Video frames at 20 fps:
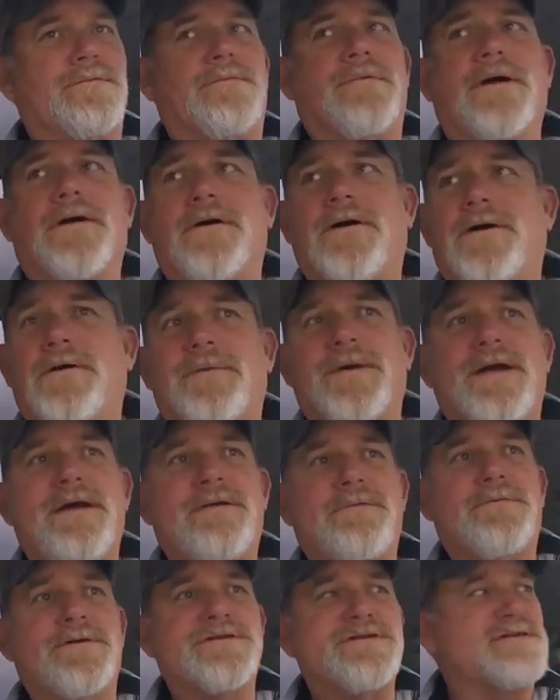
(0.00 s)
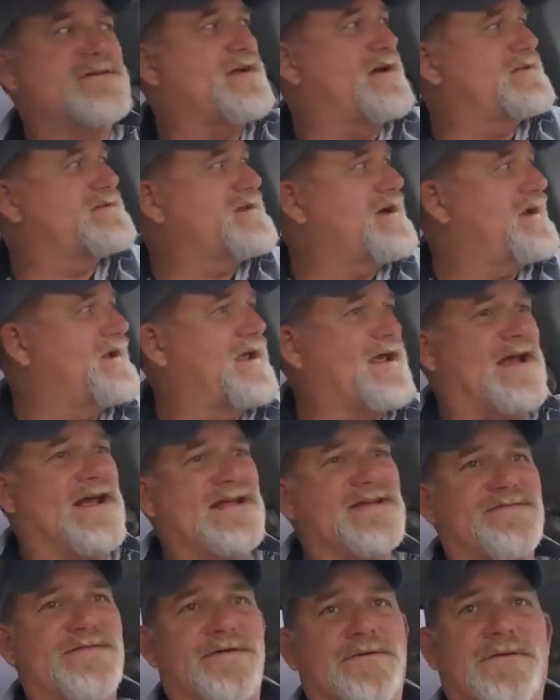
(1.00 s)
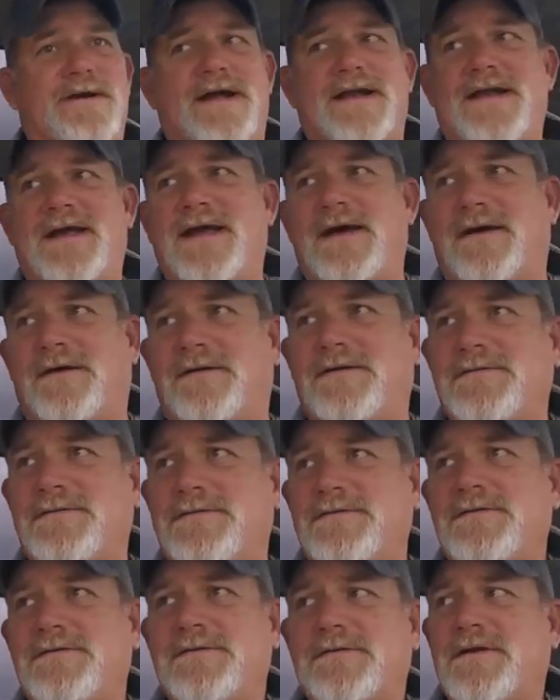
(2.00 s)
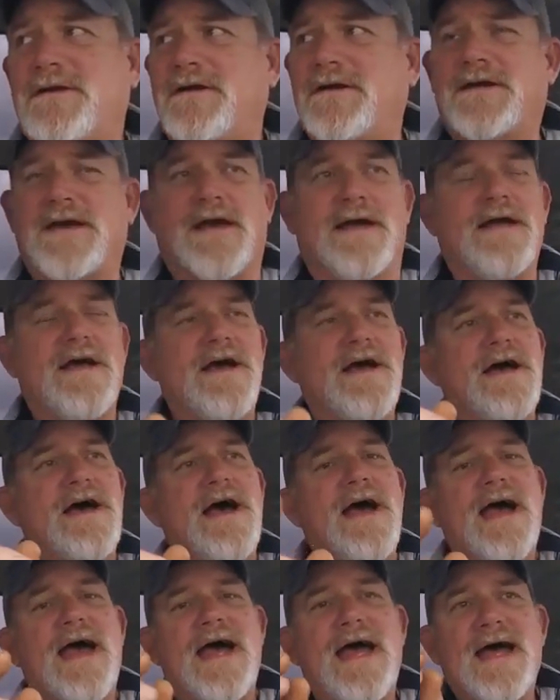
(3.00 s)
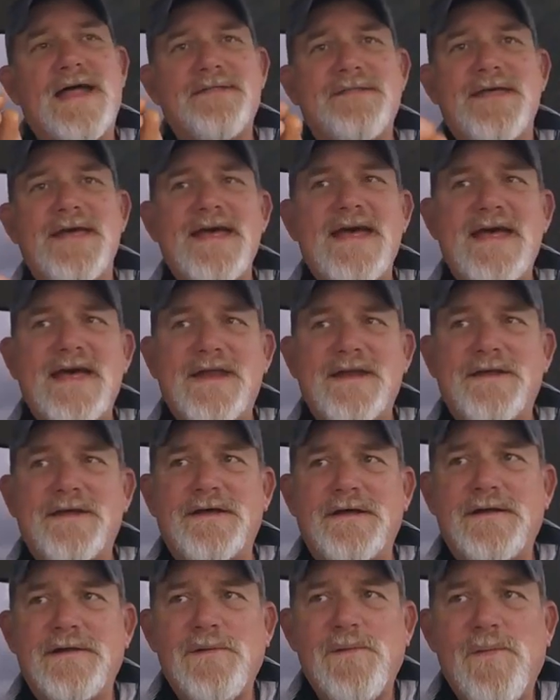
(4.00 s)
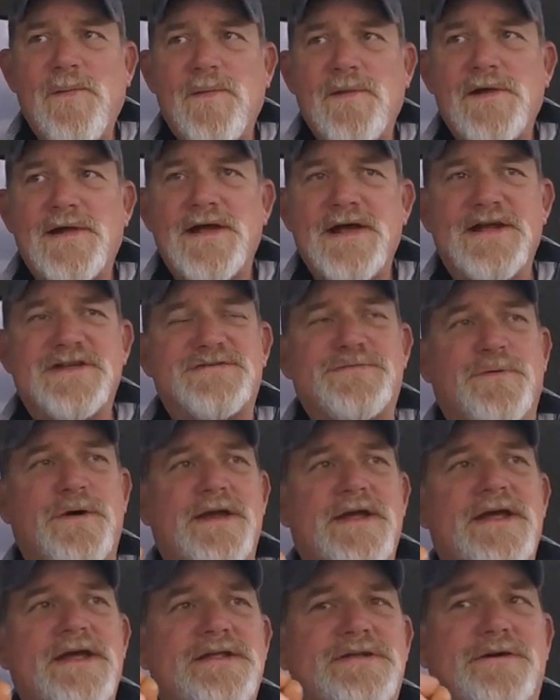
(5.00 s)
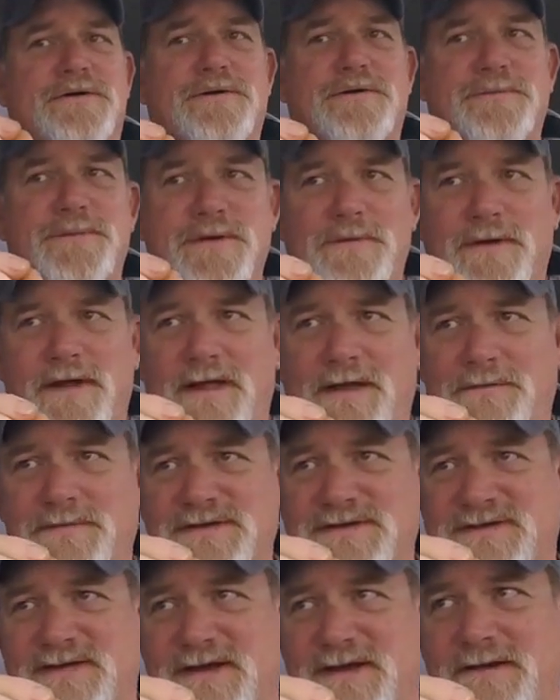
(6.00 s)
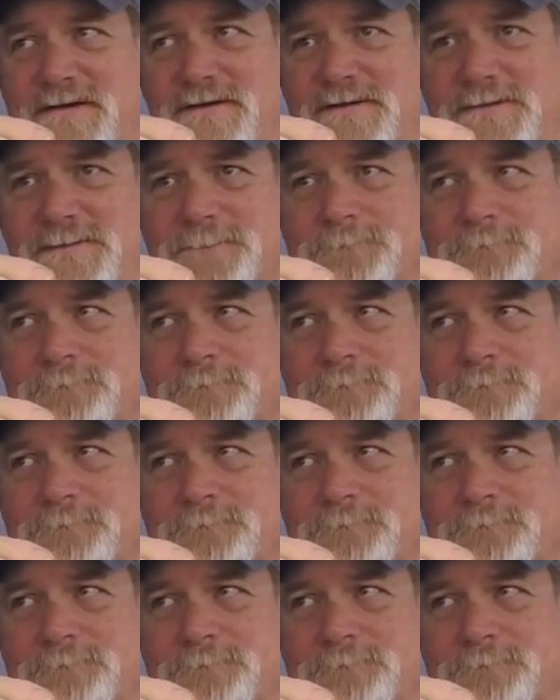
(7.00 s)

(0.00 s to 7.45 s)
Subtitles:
Where are we? We're just outside of Gainesville right now. Mm-hmm. Okay. And then it's what he told me while I was there.